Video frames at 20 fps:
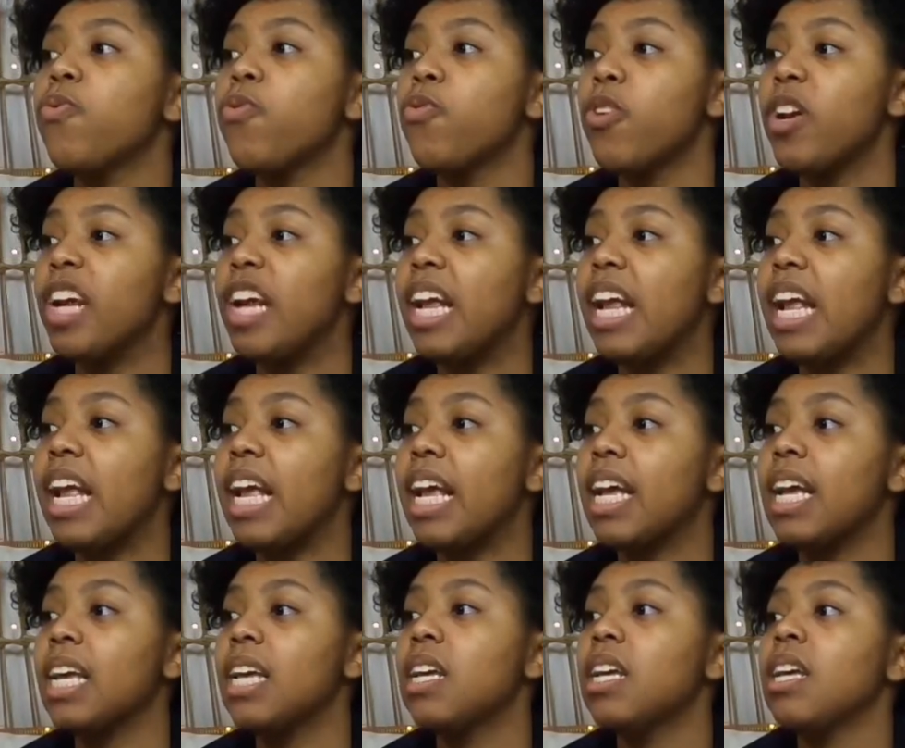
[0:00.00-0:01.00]

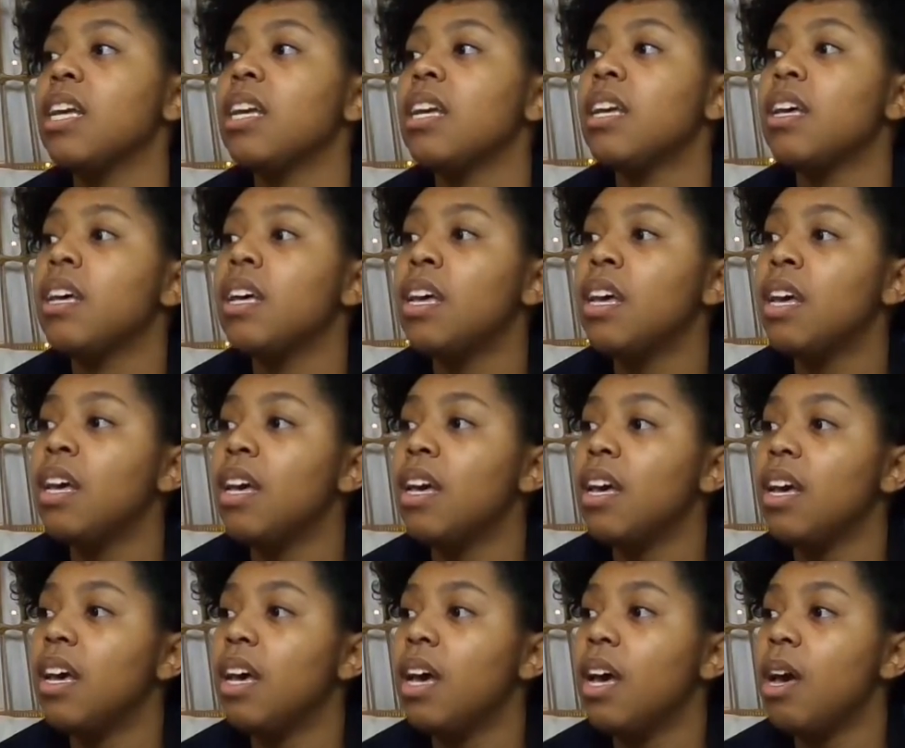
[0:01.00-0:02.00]
freeing,
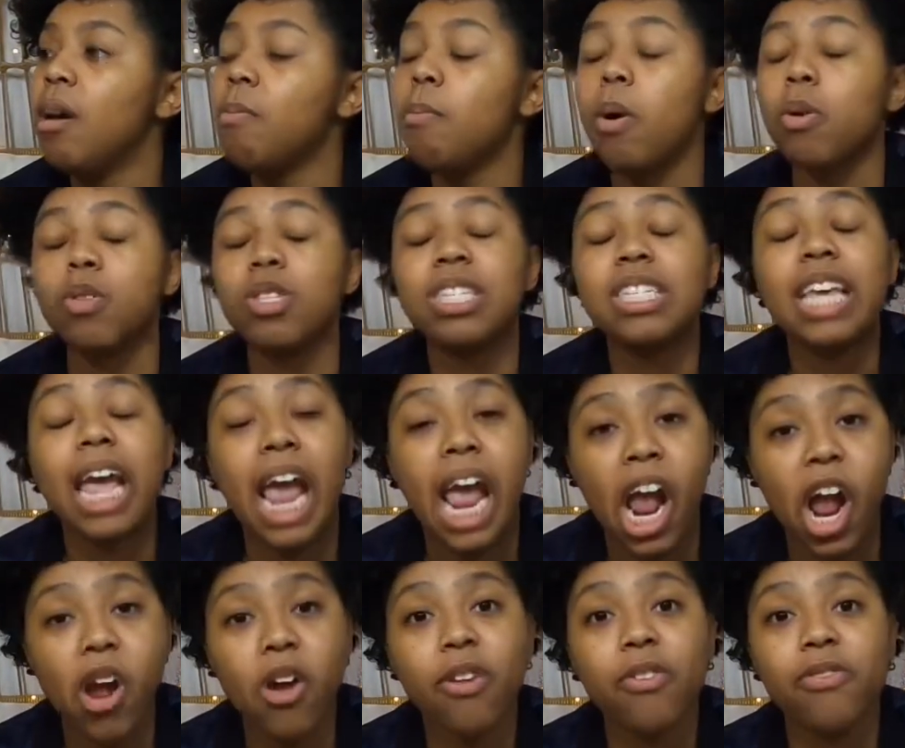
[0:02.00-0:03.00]
most
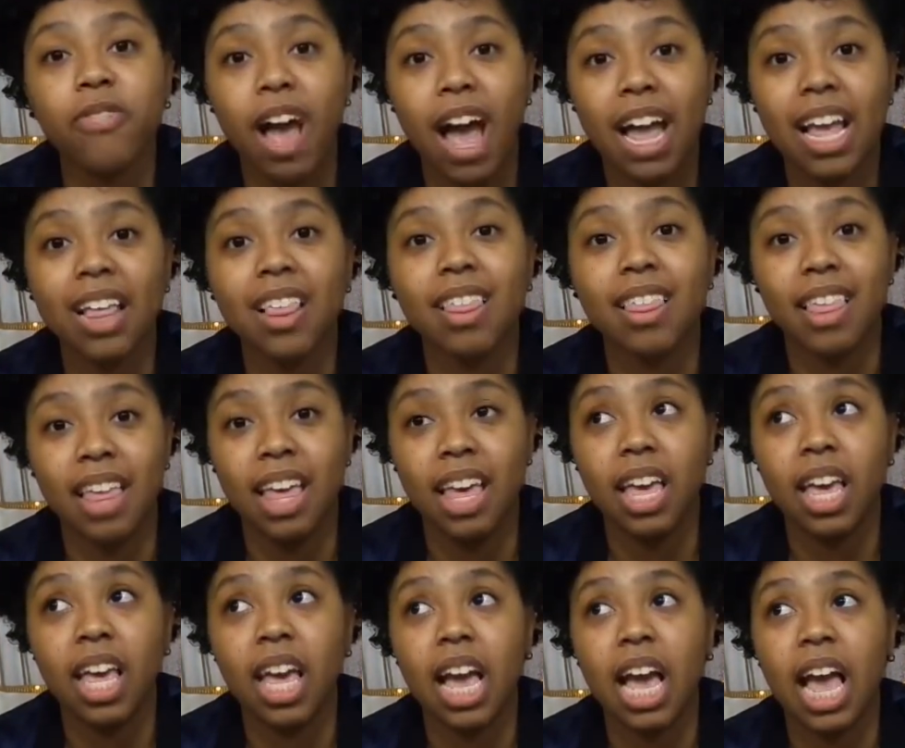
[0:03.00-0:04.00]
terrifying
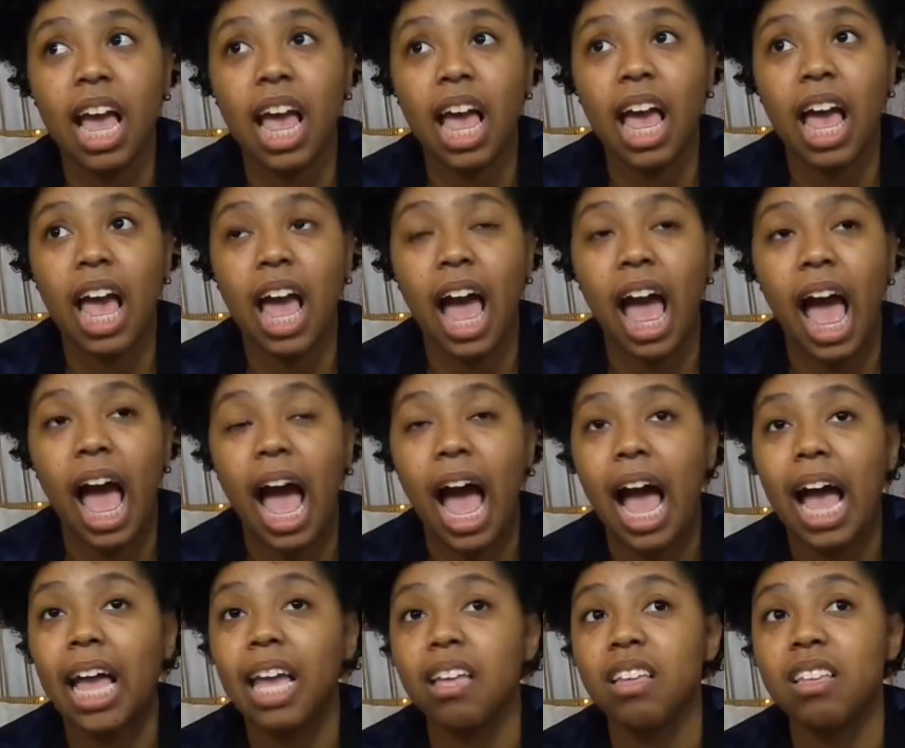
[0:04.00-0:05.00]
thing
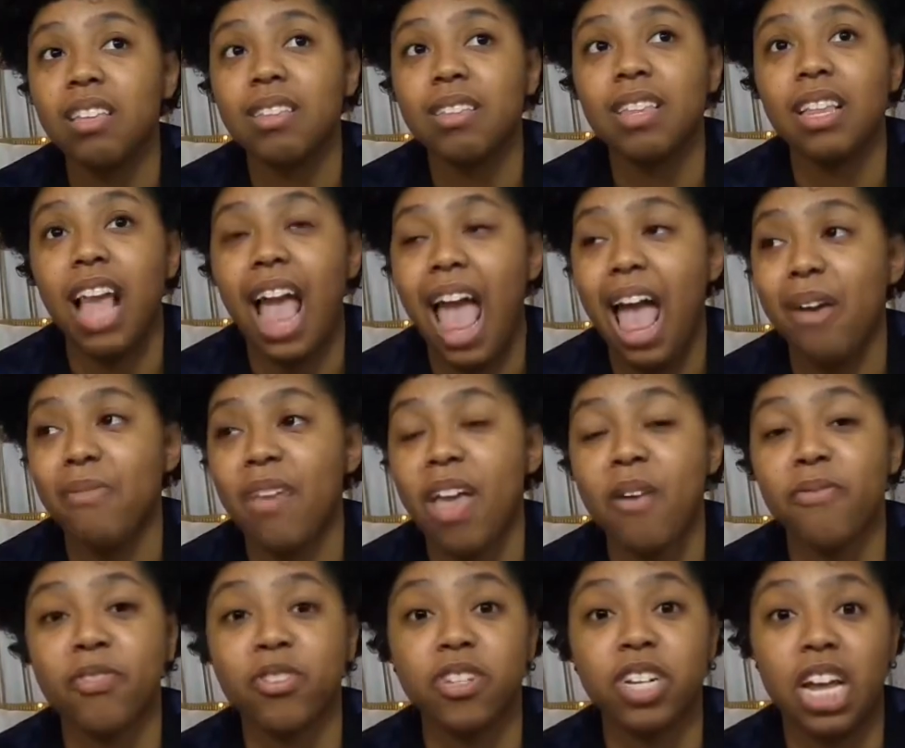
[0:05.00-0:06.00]
I have
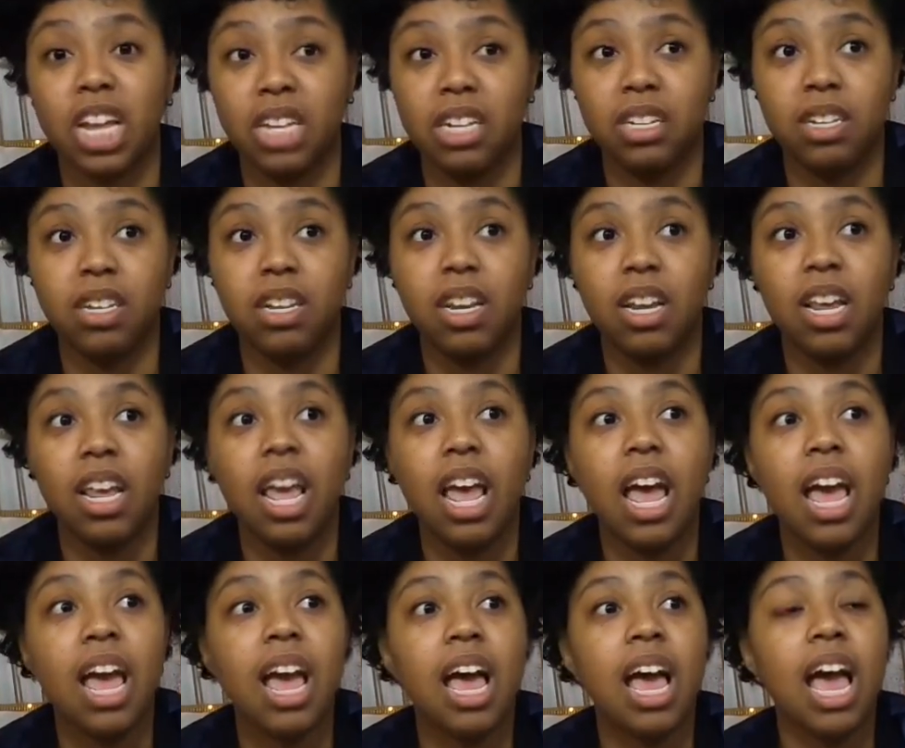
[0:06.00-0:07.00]
ever done.
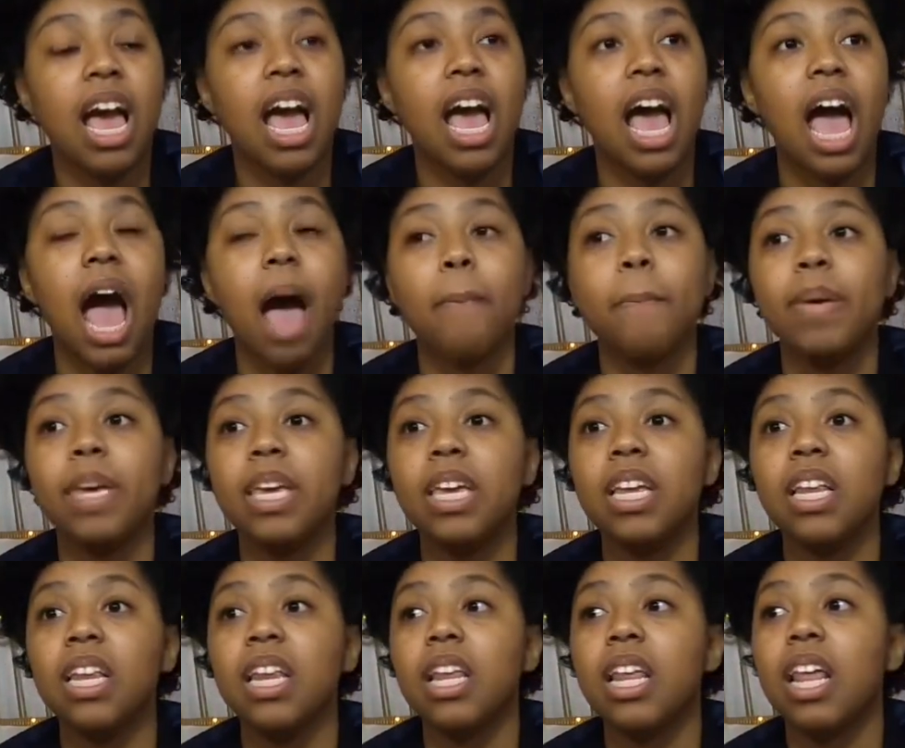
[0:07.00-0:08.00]
I
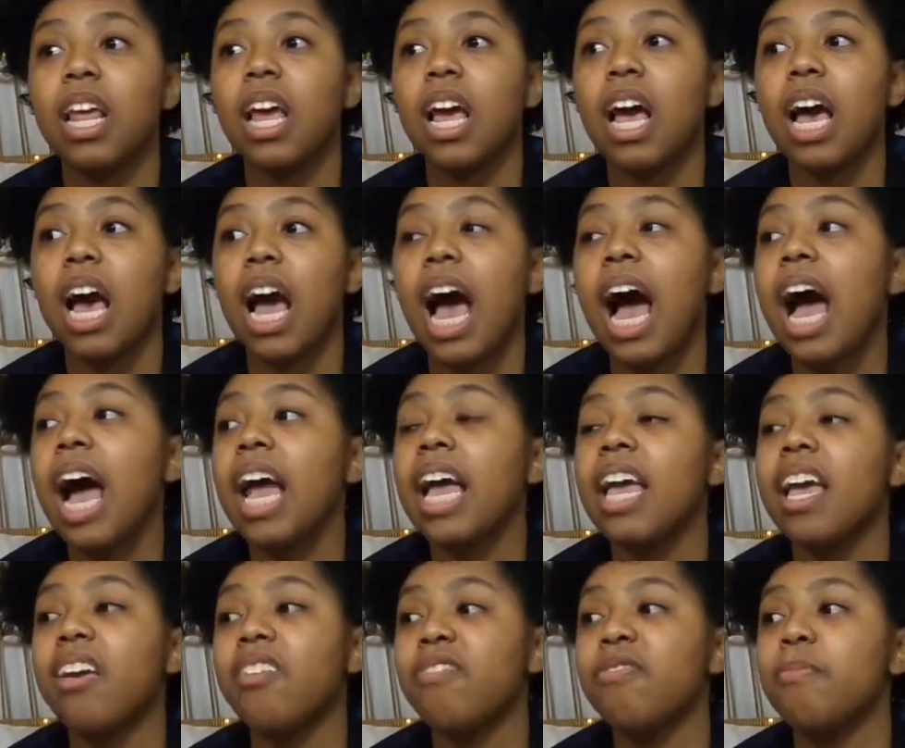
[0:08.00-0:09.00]
mean, I
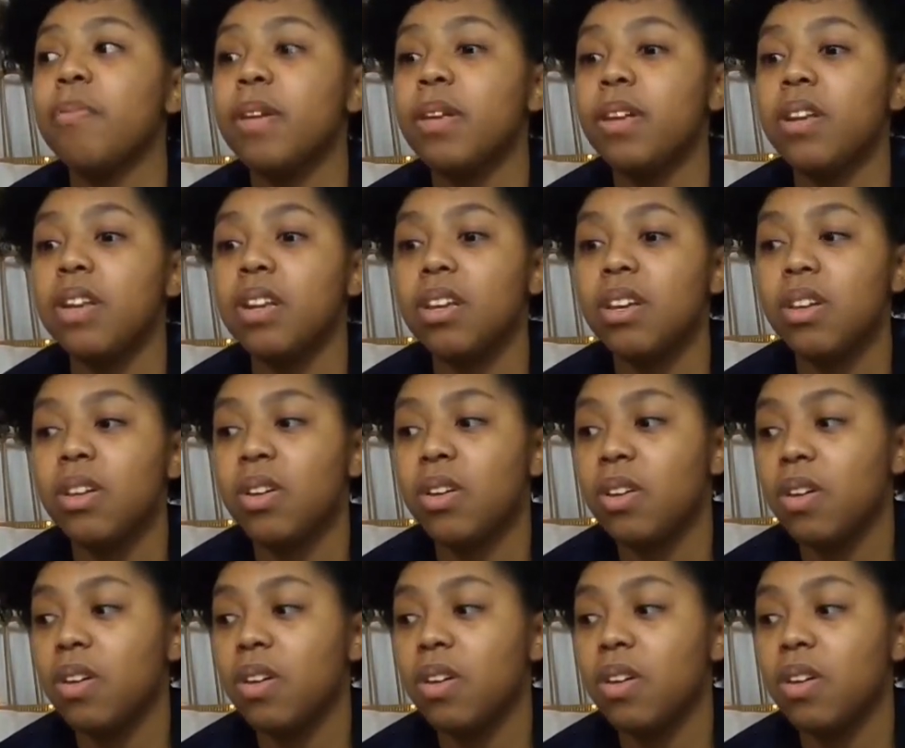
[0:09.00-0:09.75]
have been,